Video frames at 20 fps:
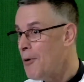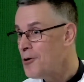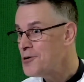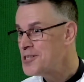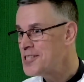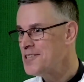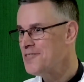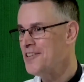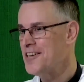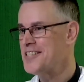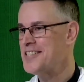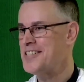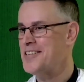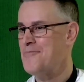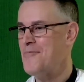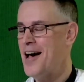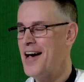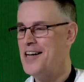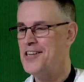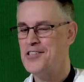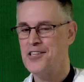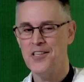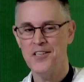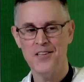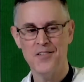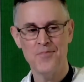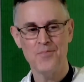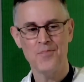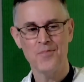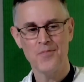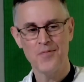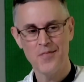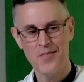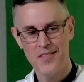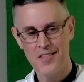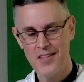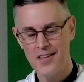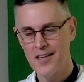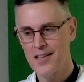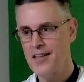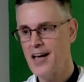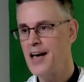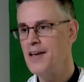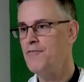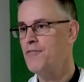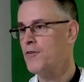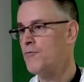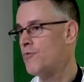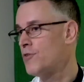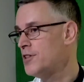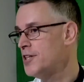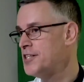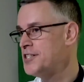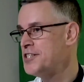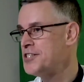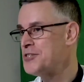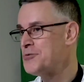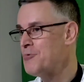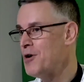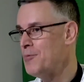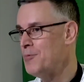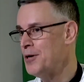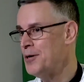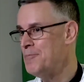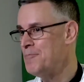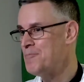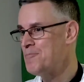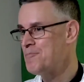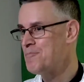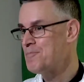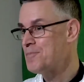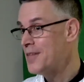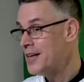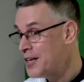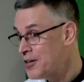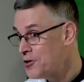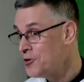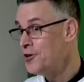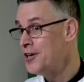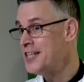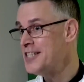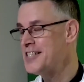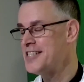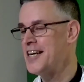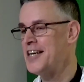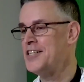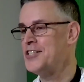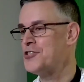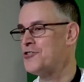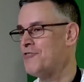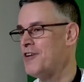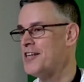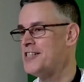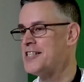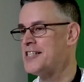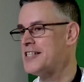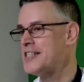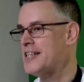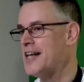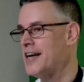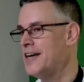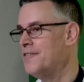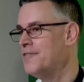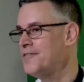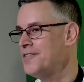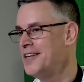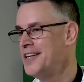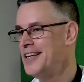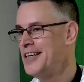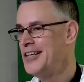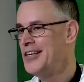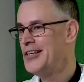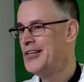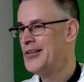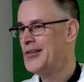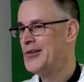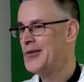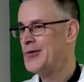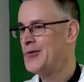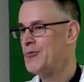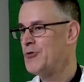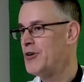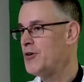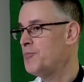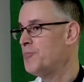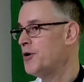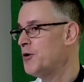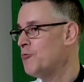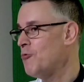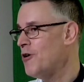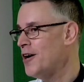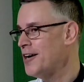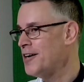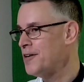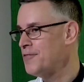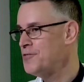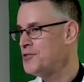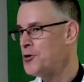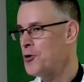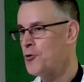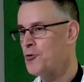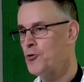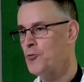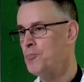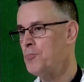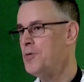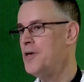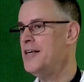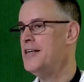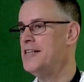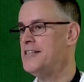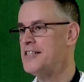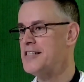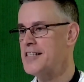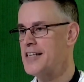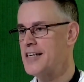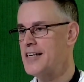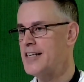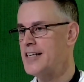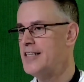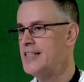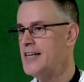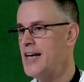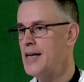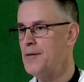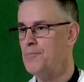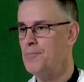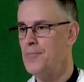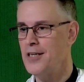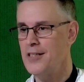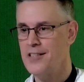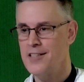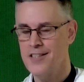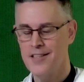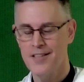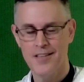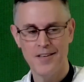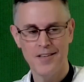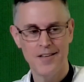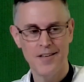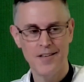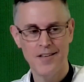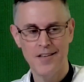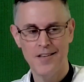Now, most of us imagine the life of religious women, including Saint Therese's life, would have been one of total peace and contentment,